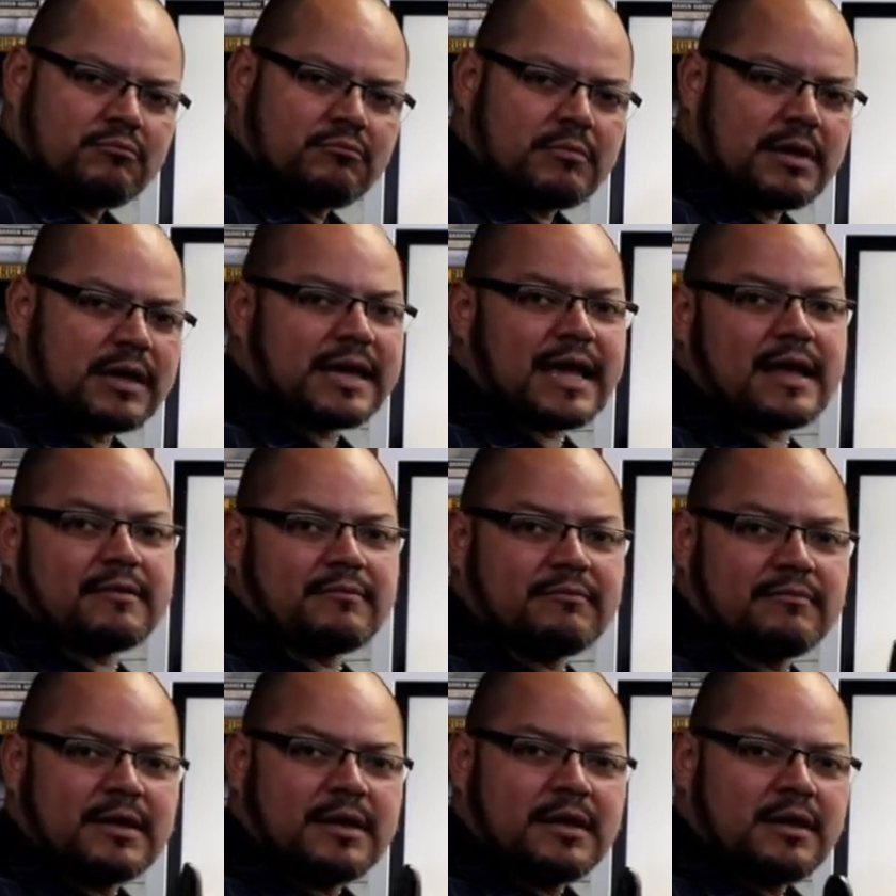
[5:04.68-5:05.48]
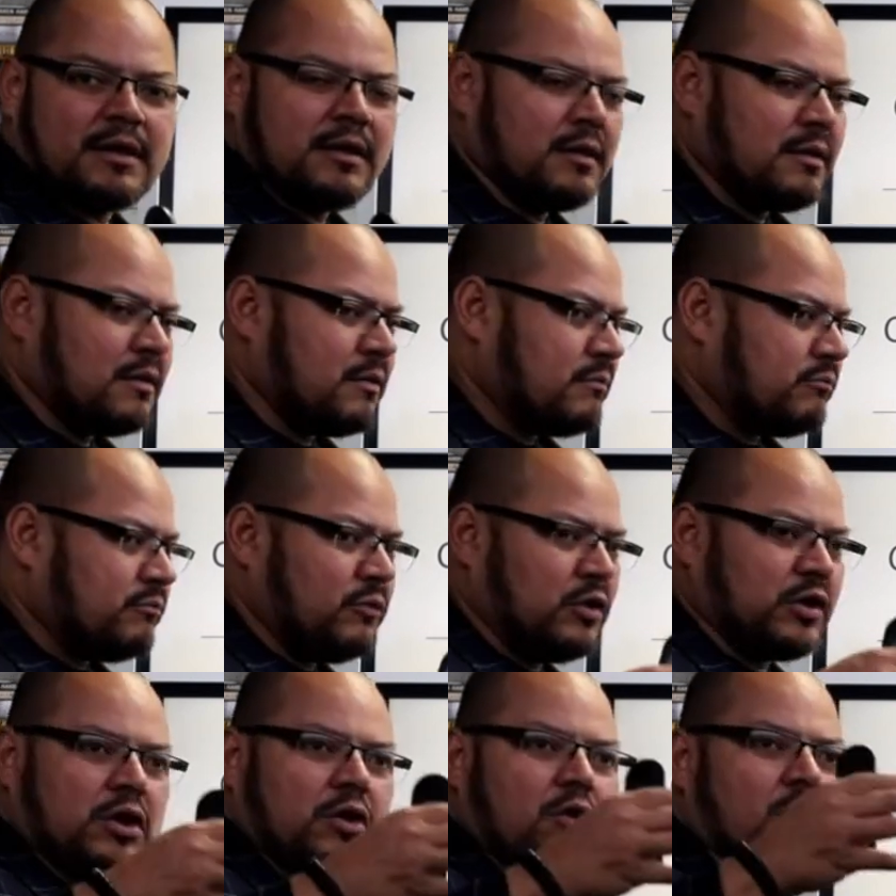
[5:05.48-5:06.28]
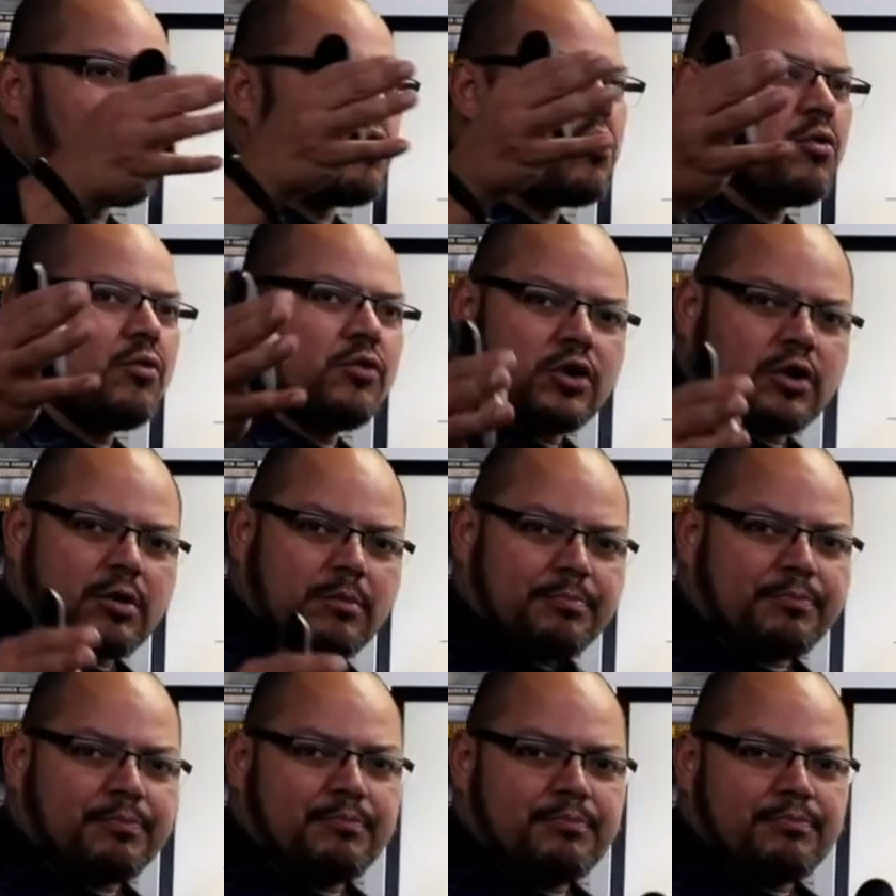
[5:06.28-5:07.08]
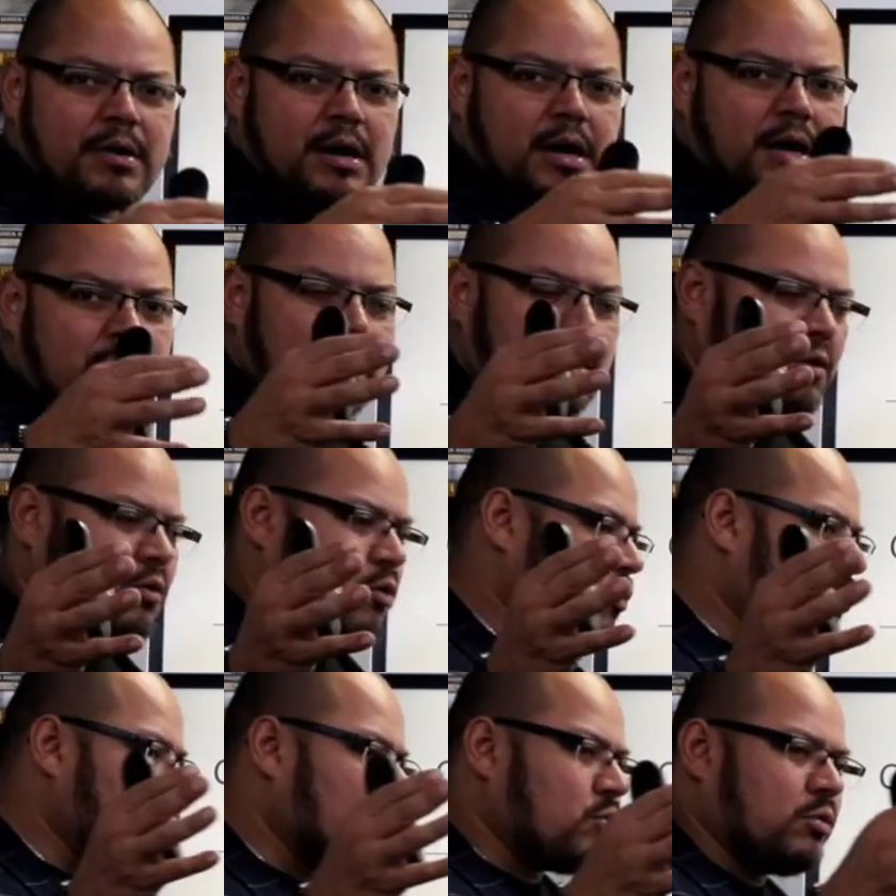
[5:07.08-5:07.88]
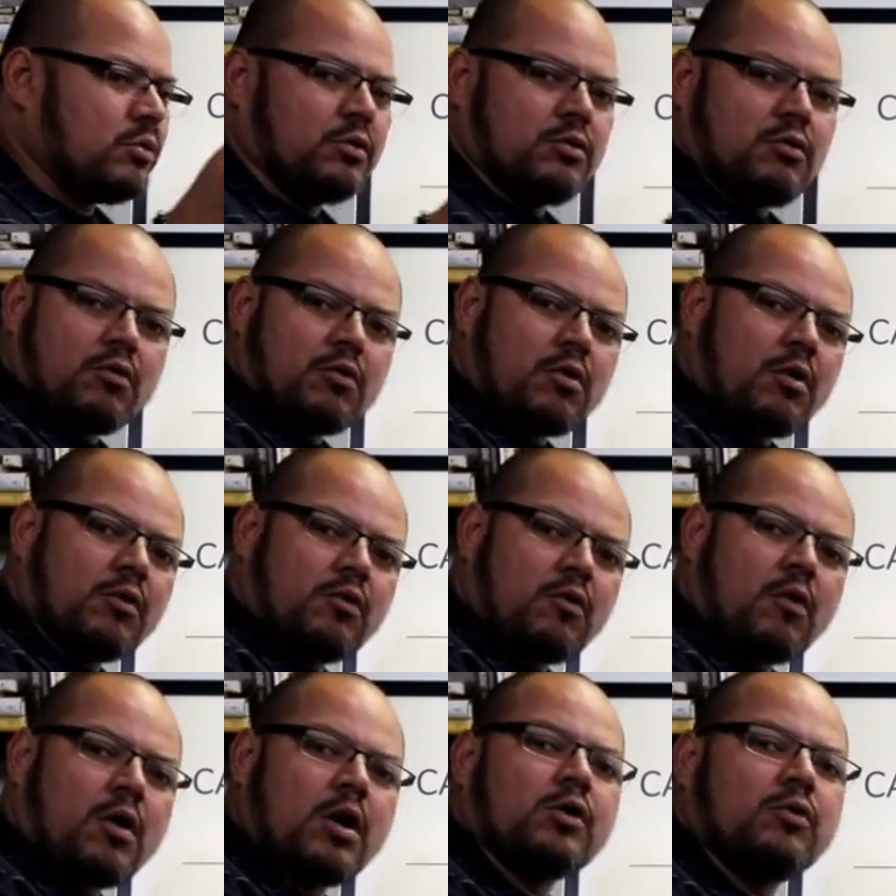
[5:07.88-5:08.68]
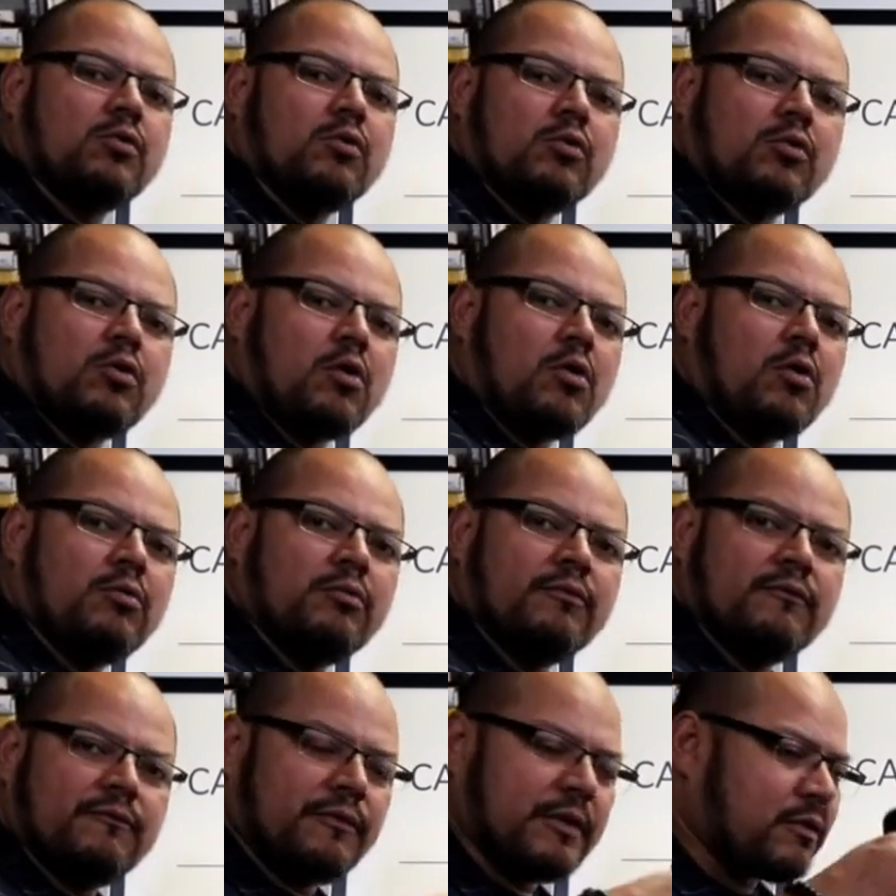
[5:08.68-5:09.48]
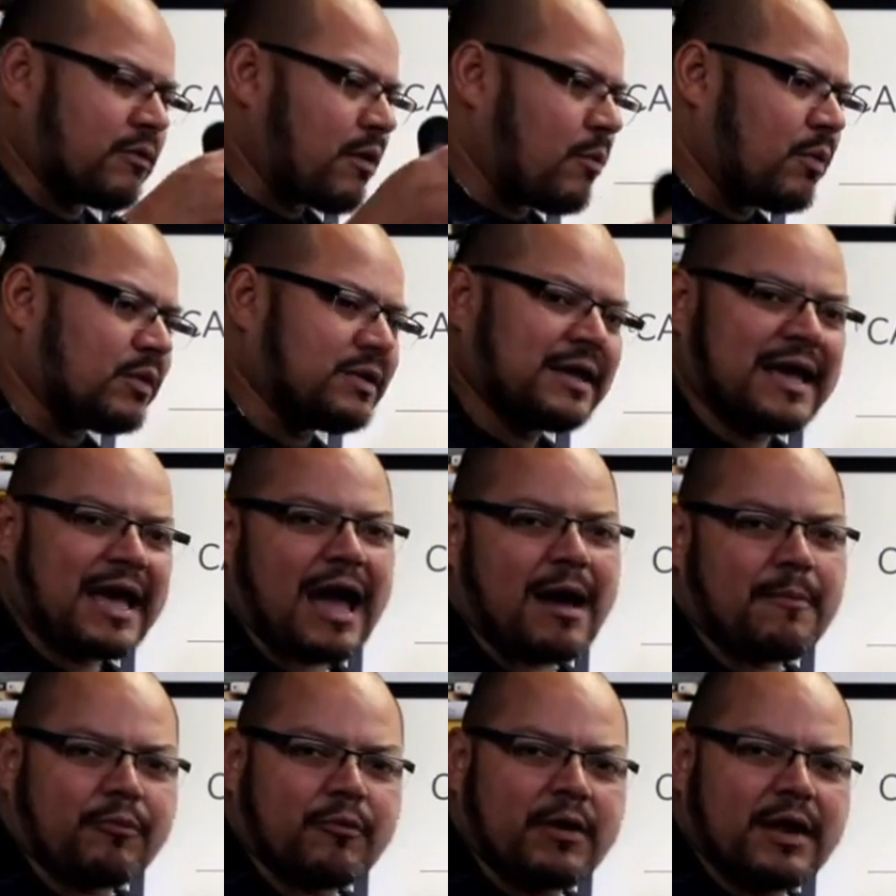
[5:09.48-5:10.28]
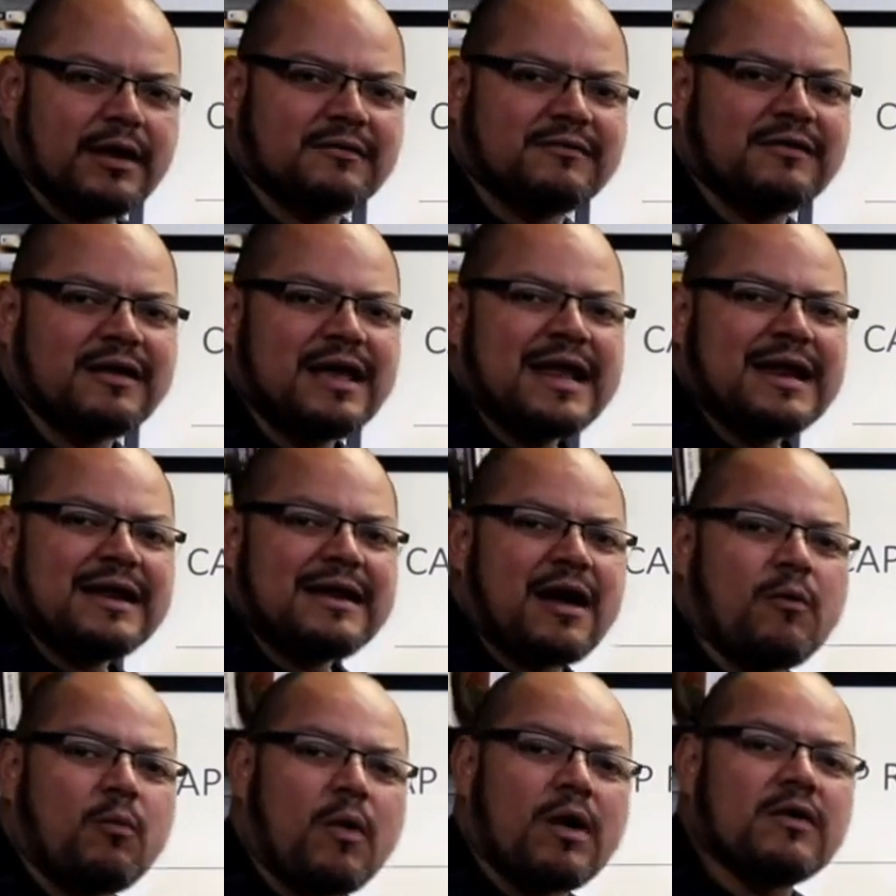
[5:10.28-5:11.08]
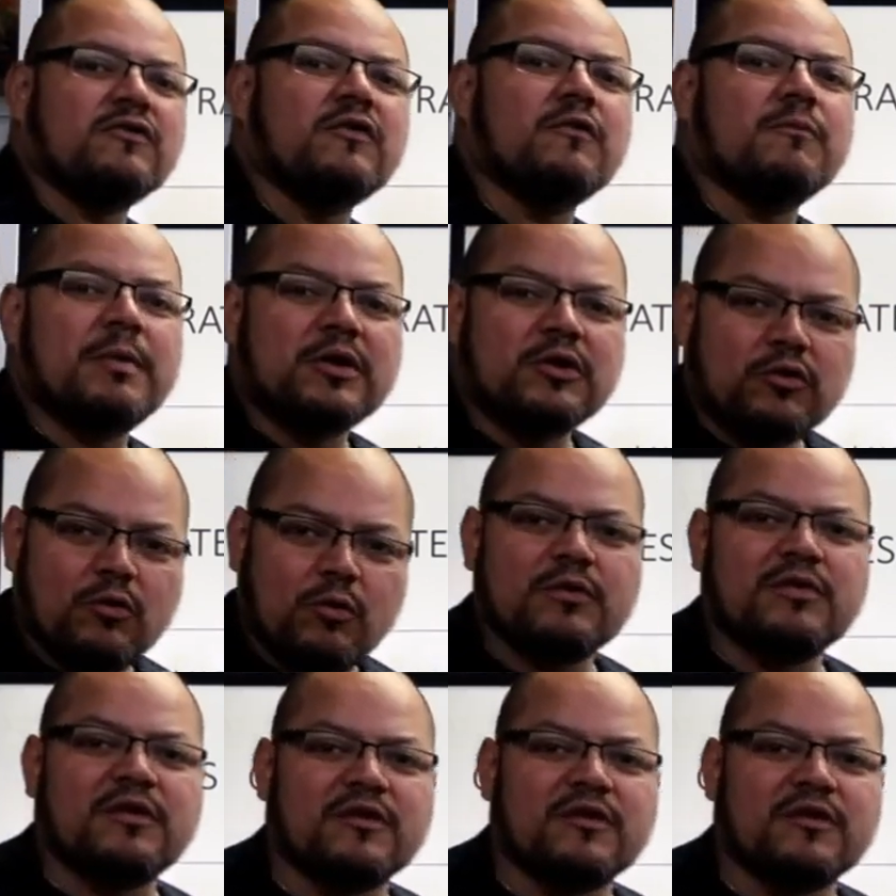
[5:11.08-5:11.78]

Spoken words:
Again, you can go on Google, figure out what the cap rates. Now, once you've been doing